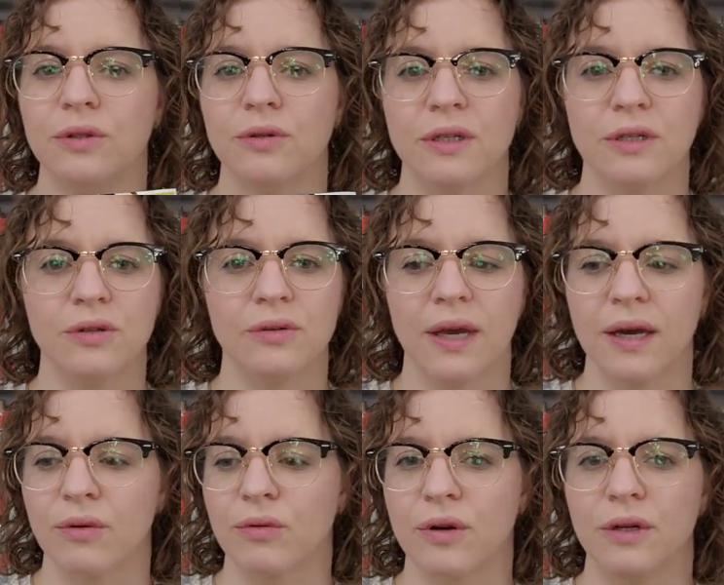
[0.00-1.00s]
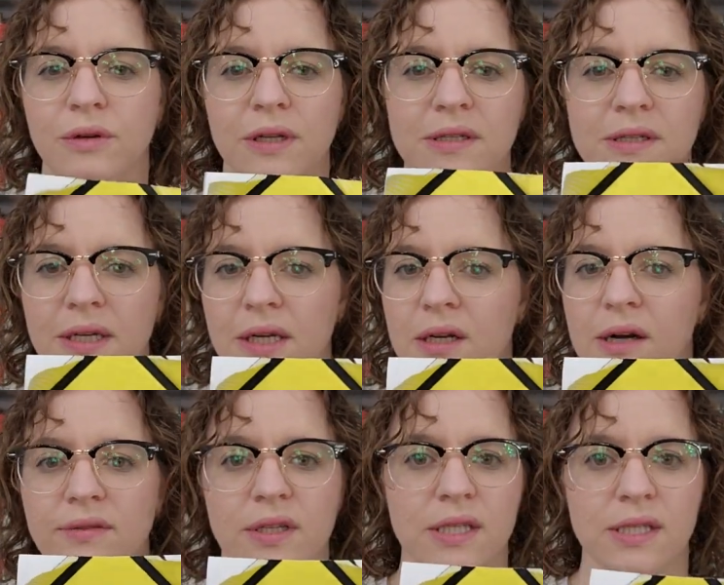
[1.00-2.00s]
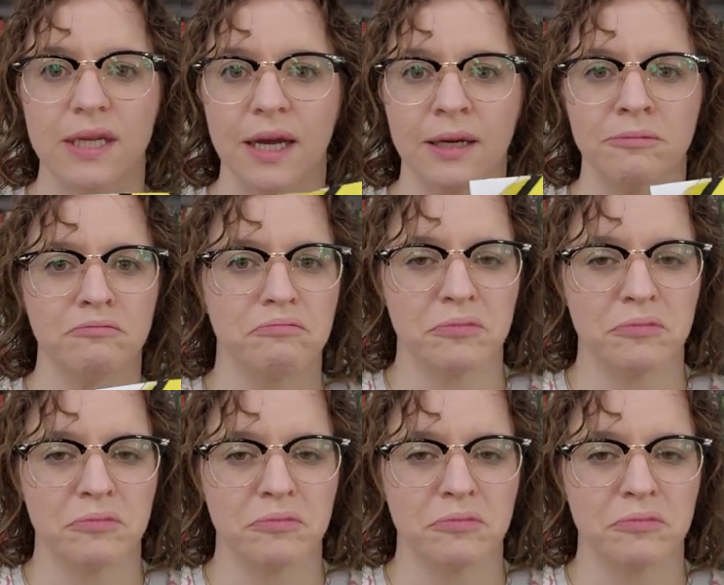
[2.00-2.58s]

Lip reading: You can do that, or you can stick it off to the side.